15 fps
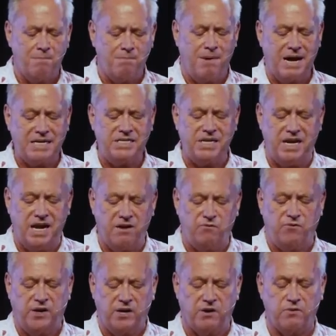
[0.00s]
mighty, and
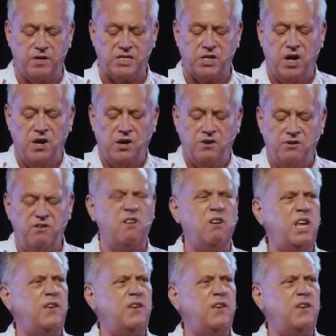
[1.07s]
vigorous. Not